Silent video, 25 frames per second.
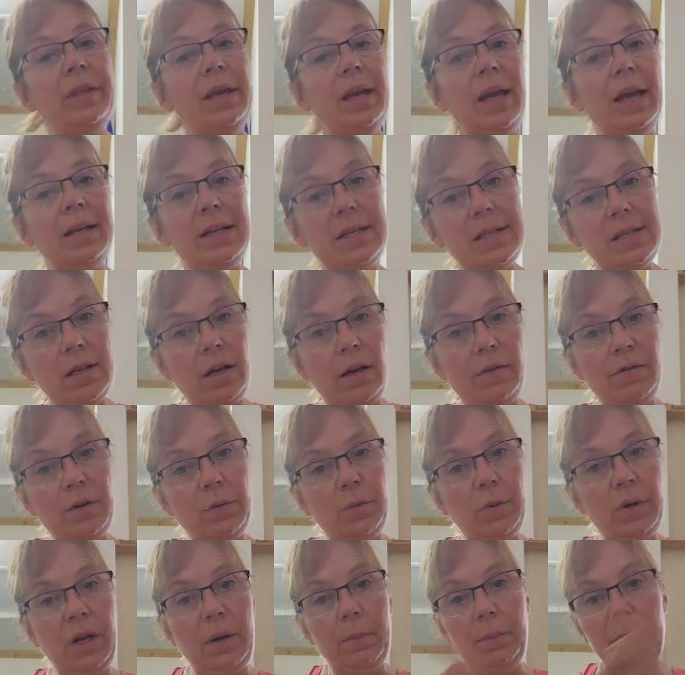thing I
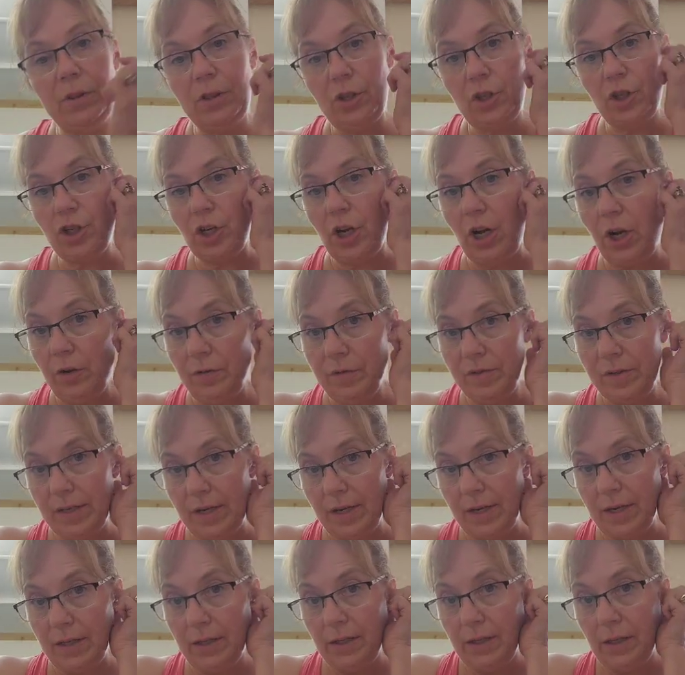discovered when I put the shelves
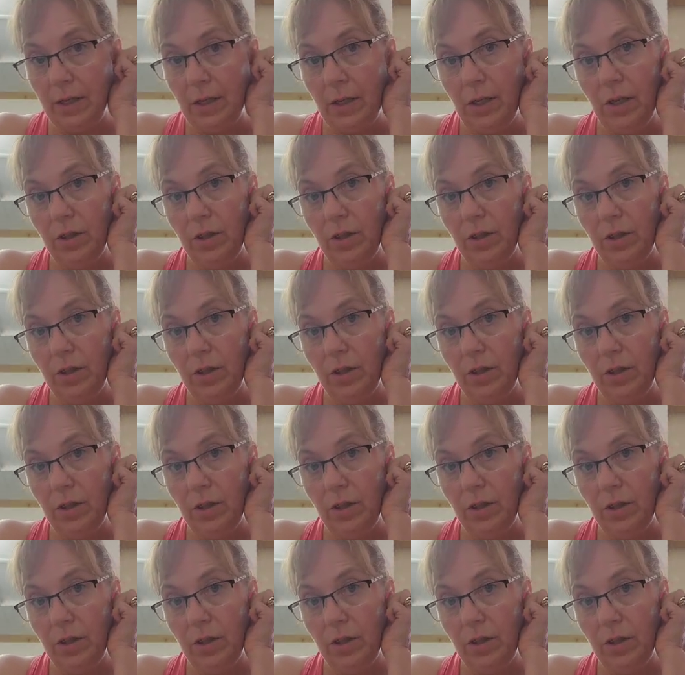in,